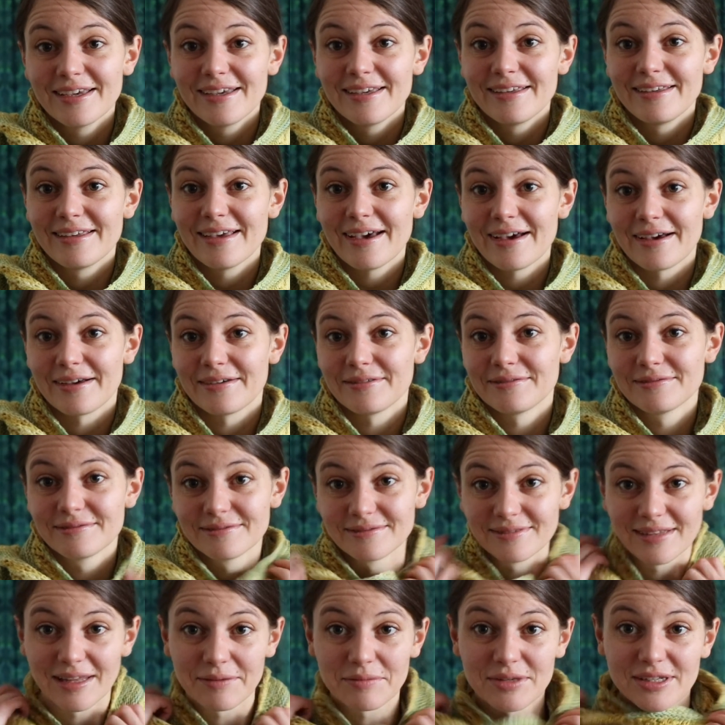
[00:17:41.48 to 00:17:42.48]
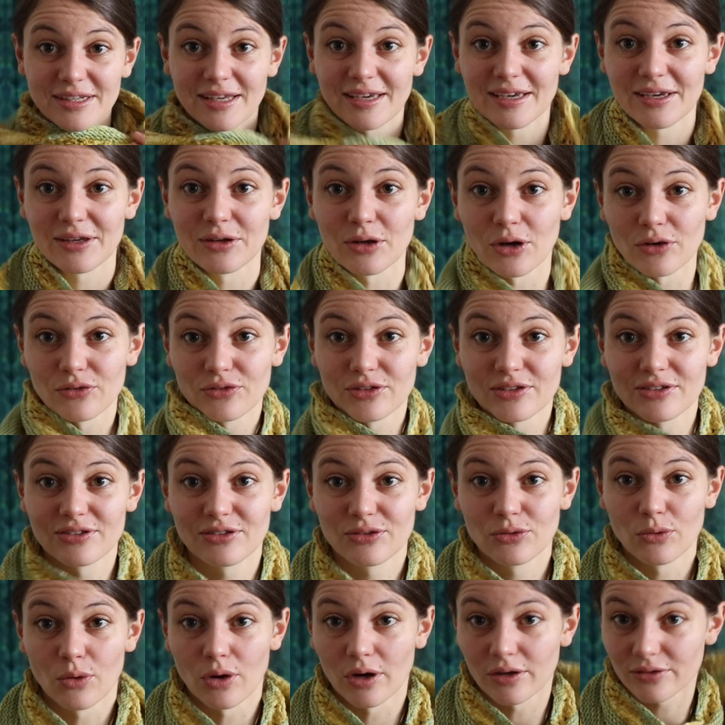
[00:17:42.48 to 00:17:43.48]
Yeah, let me take it off, it's
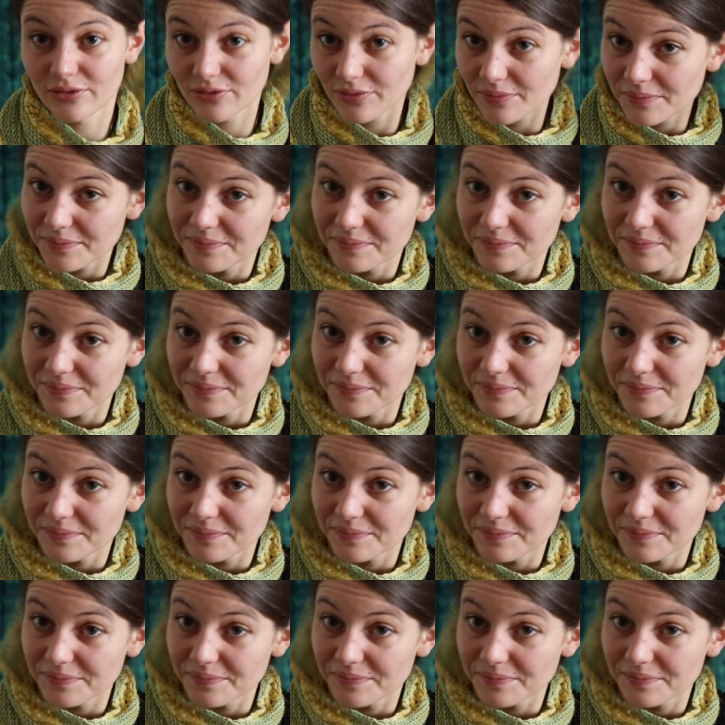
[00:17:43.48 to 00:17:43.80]
too hot.